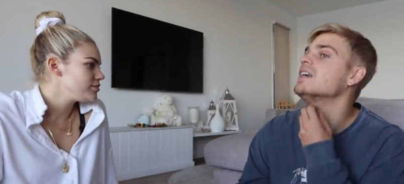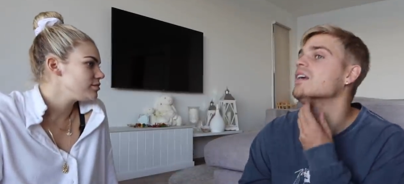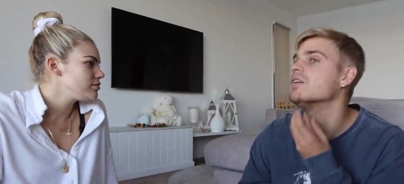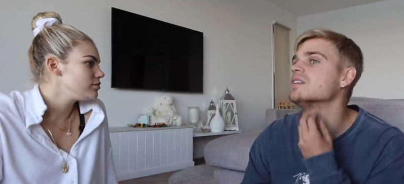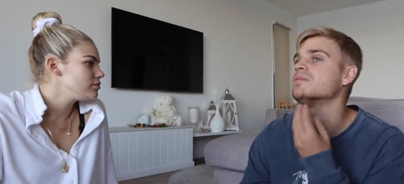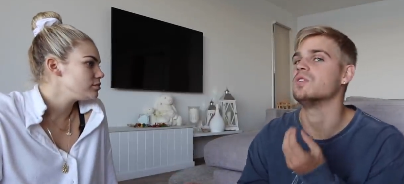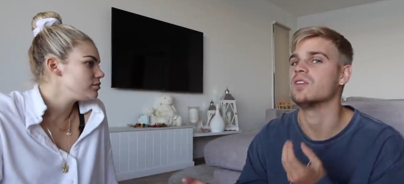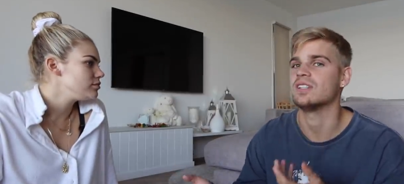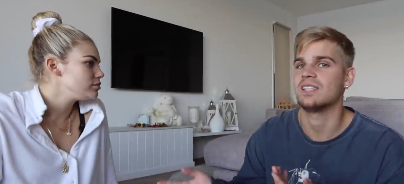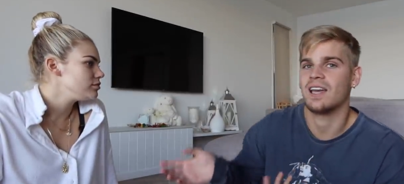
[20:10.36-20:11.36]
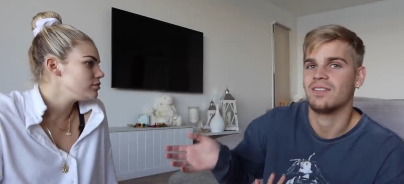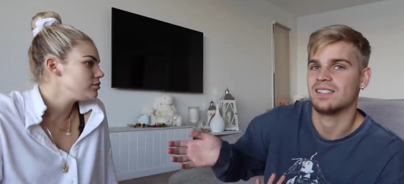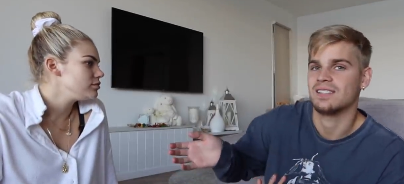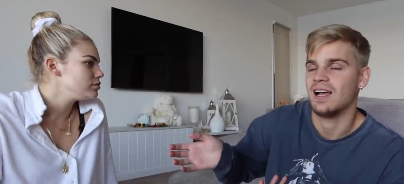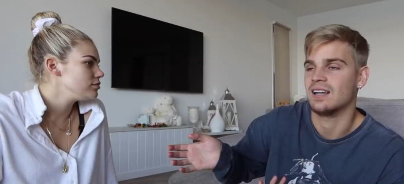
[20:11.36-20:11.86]
Speaker 1: getting all this mucus out of
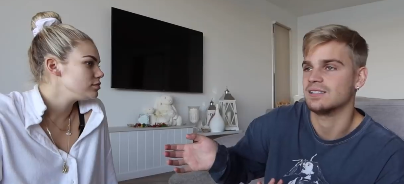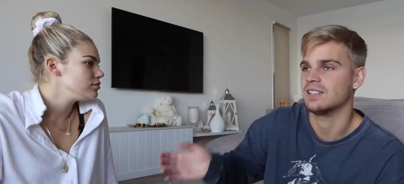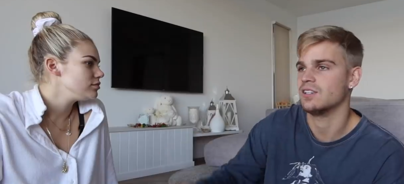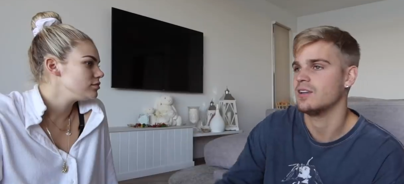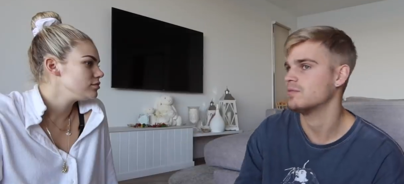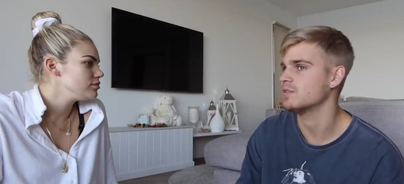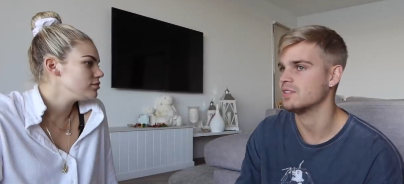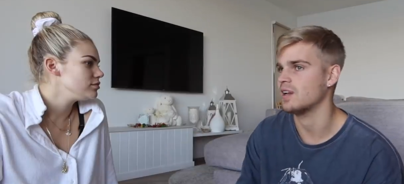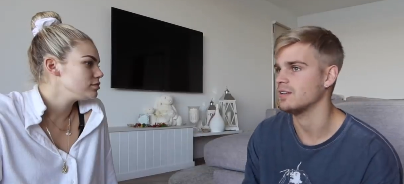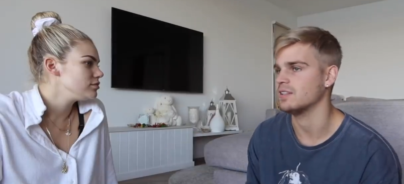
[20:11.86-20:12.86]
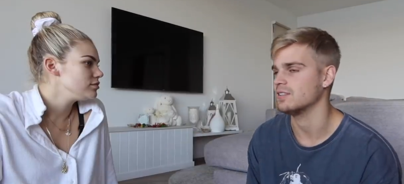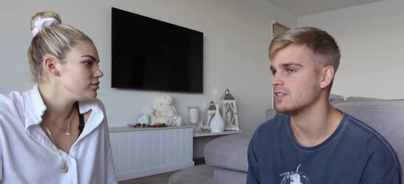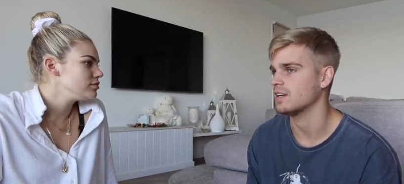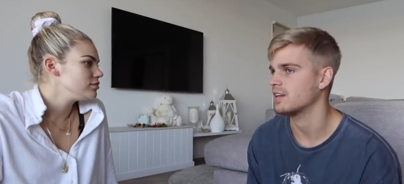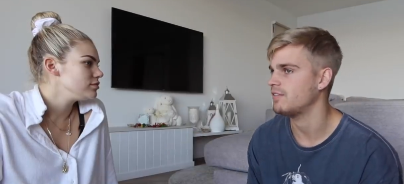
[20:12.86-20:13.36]
his lungs and I turned to his side and I
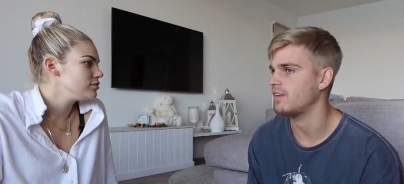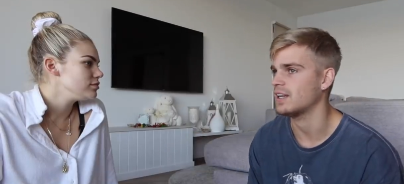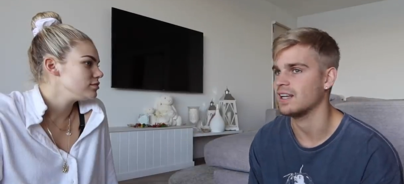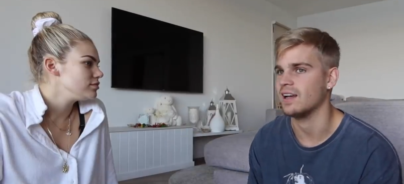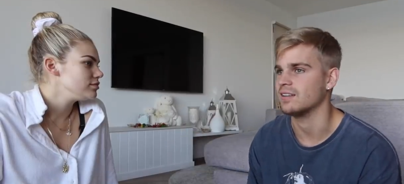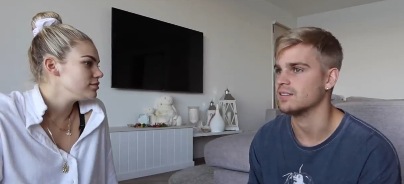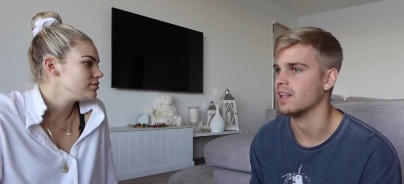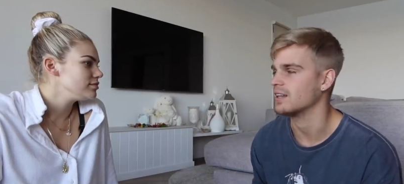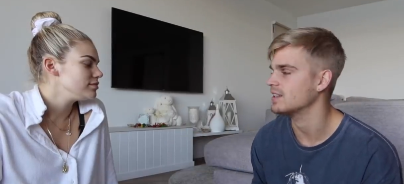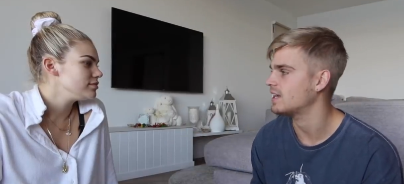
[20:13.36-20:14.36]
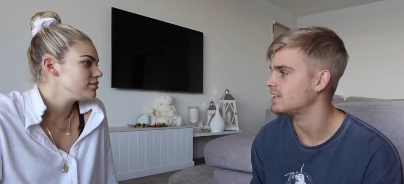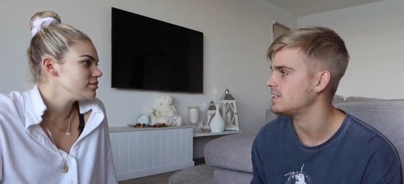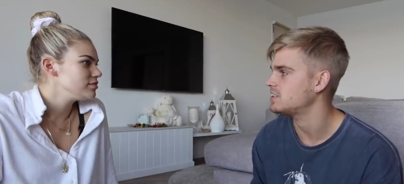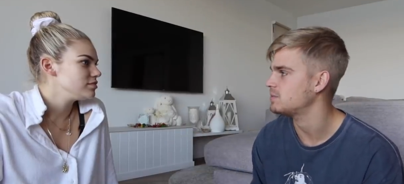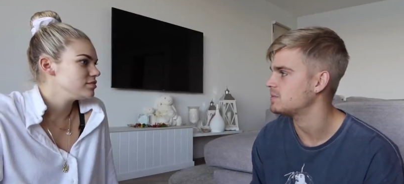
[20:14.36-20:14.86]
was like, fucking hell, like lucky
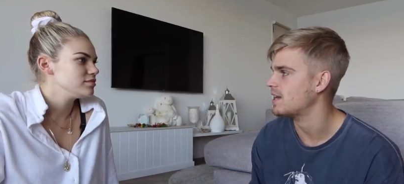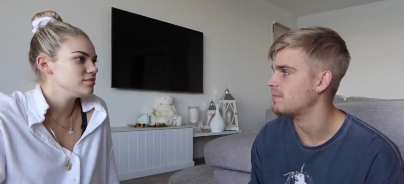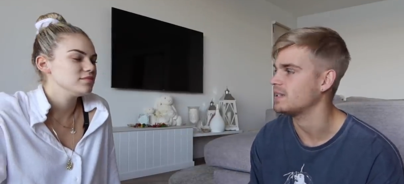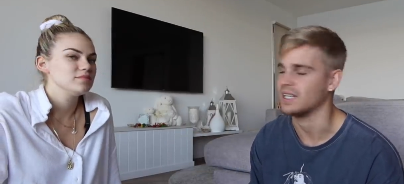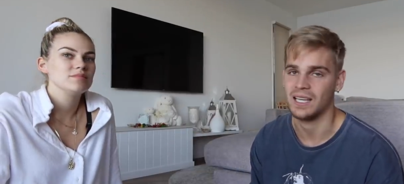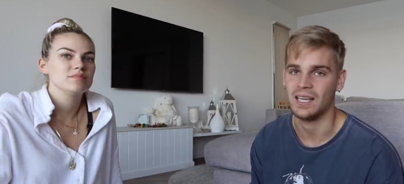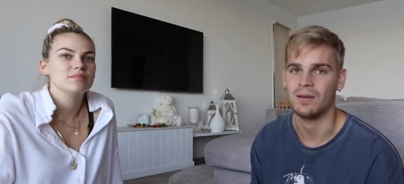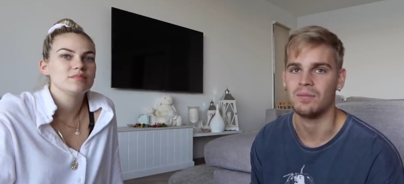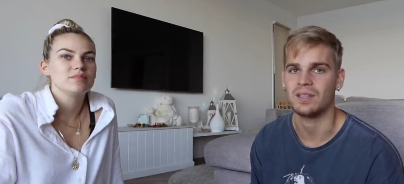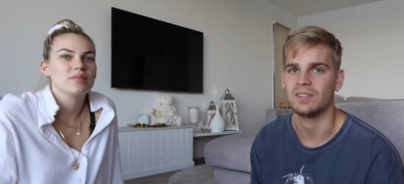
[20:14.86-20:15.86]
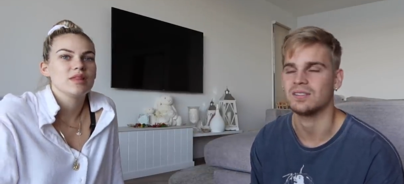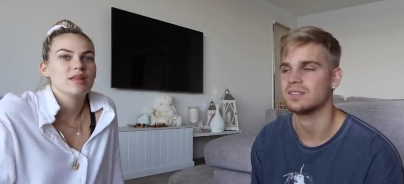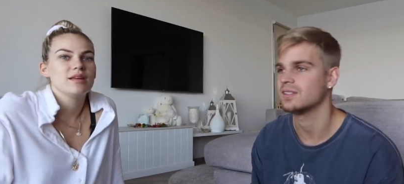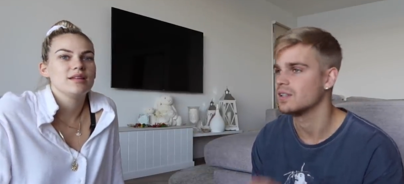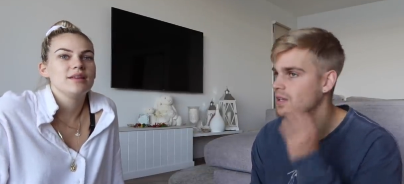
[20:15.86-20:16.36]
this shit was happening here
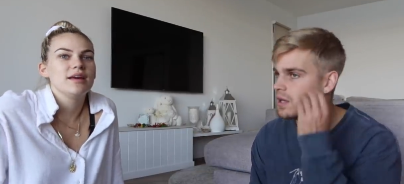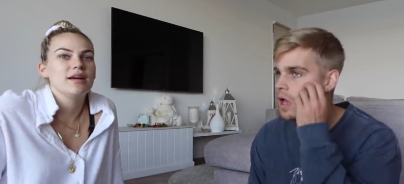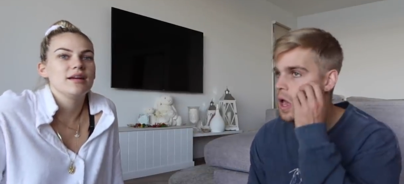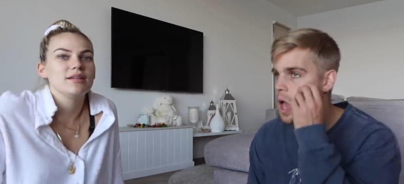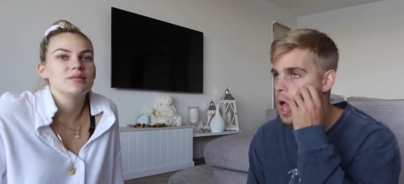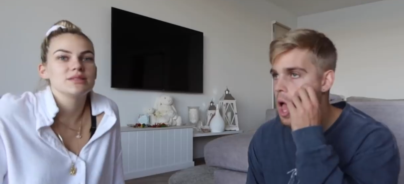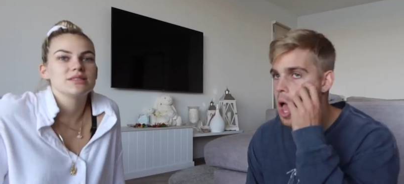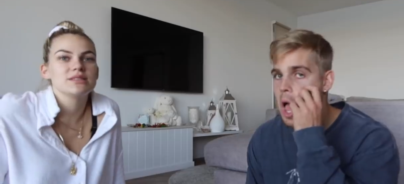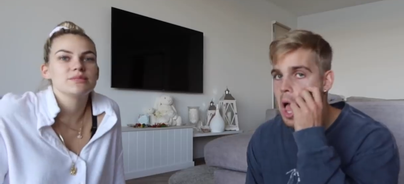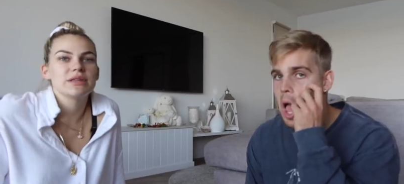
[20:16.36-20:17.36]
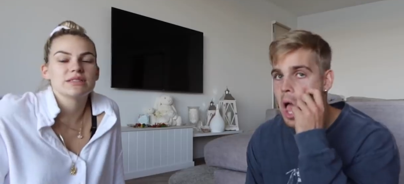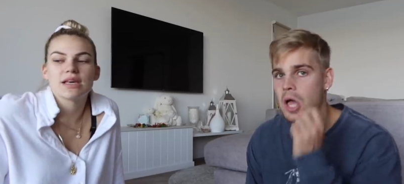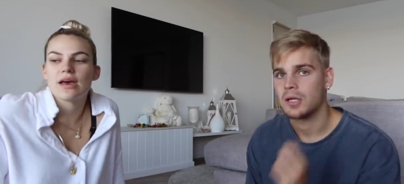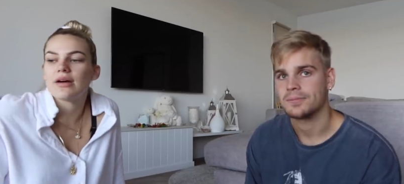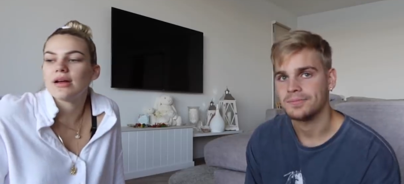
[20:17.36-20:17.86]
because...
Speaker 2: Yeah, it was a bit
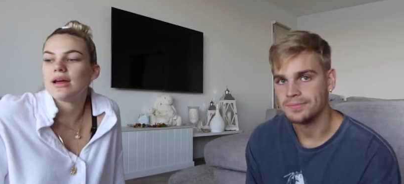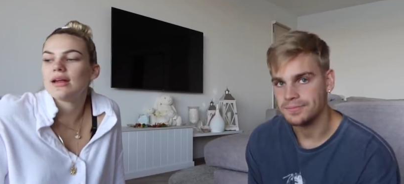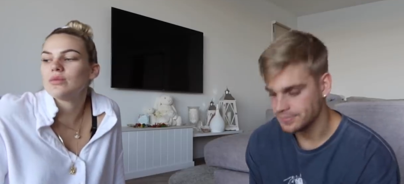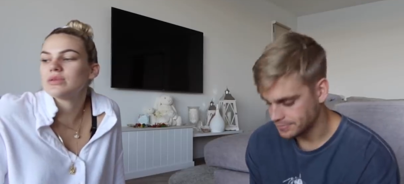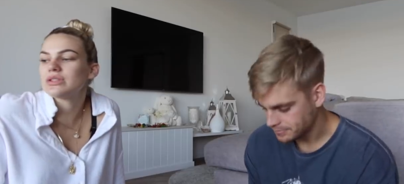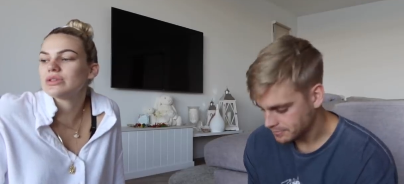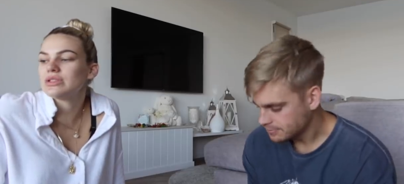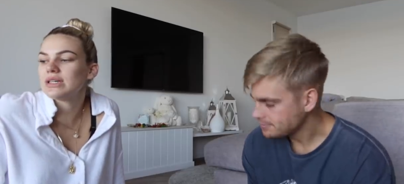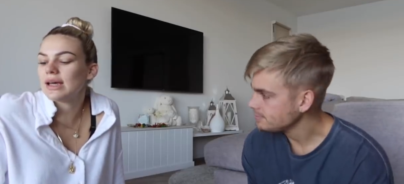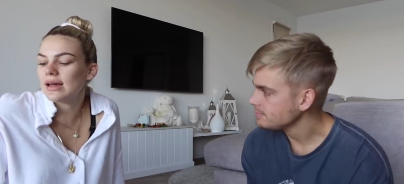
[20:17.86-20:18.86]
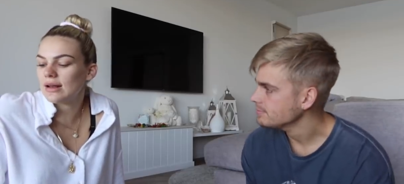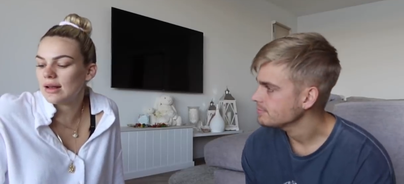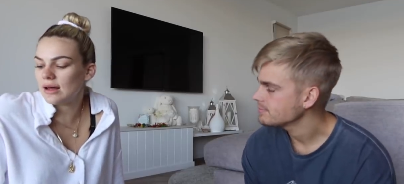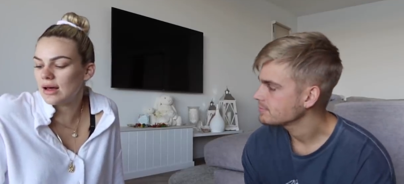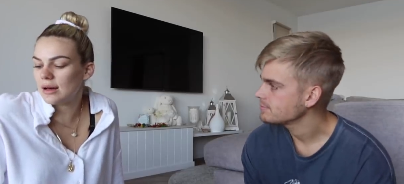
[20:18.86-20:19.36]
scary and it was good to
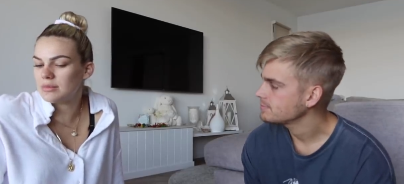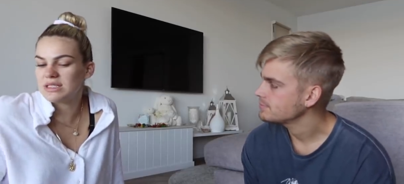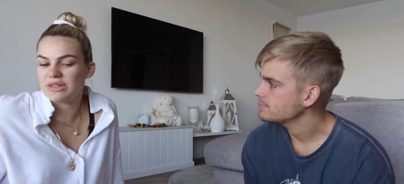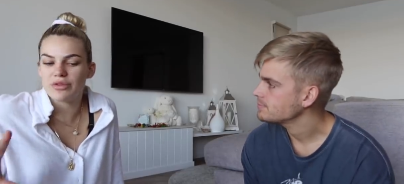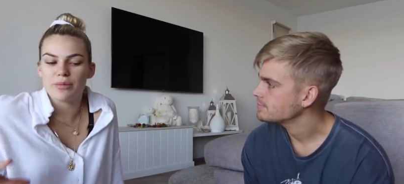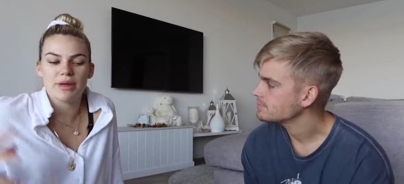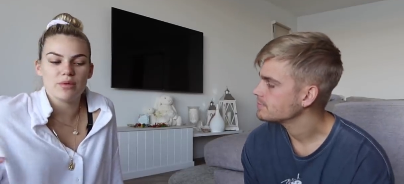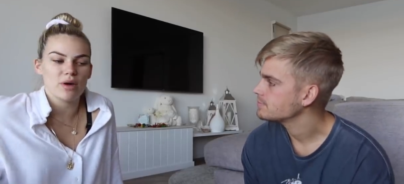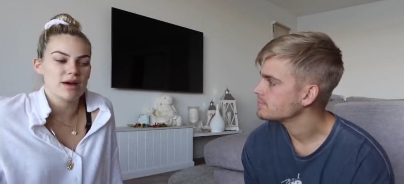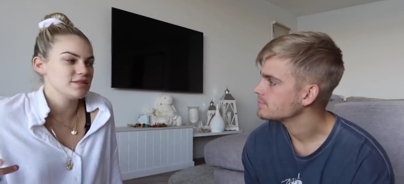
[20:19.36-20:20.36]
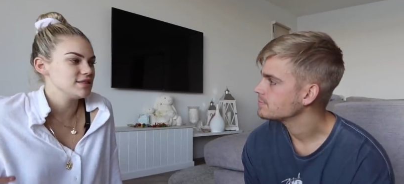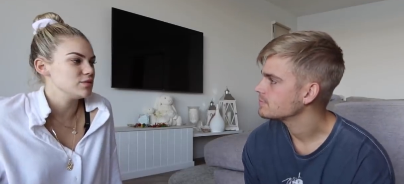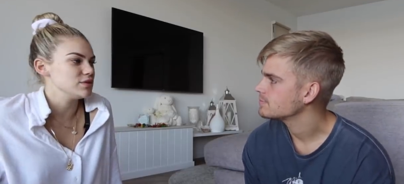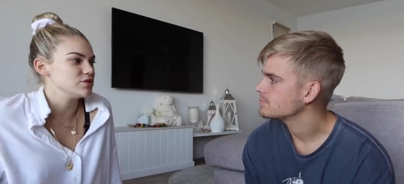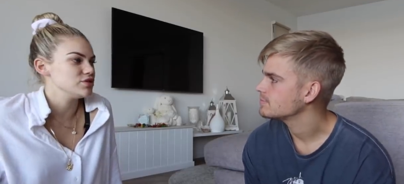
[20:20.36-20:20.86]
get um, different midwives
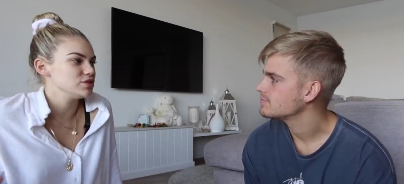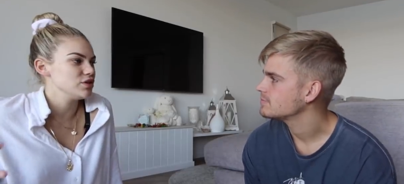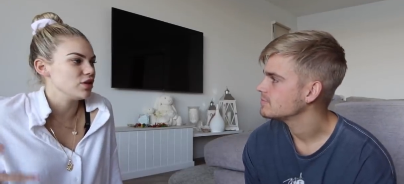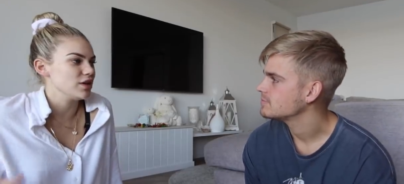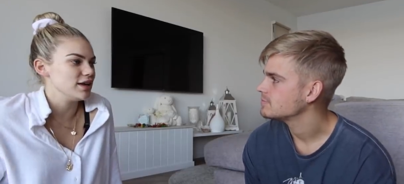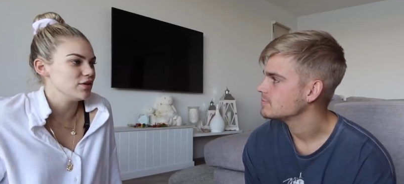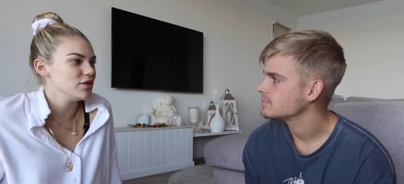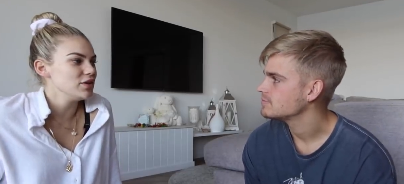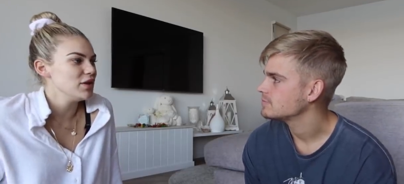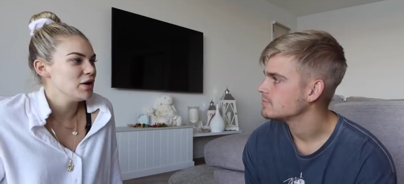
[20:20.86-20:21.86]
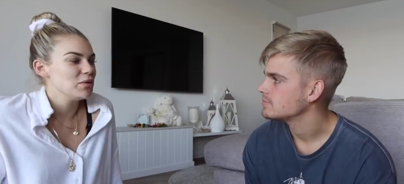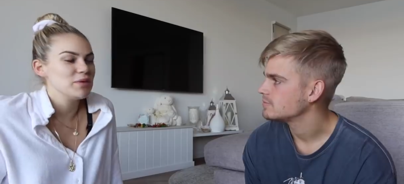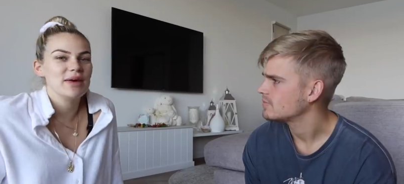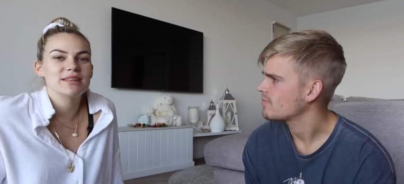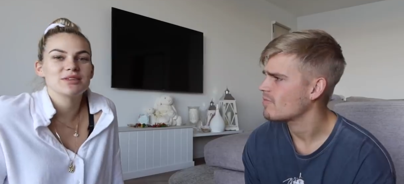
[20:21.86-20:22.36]
that were clocking on. We met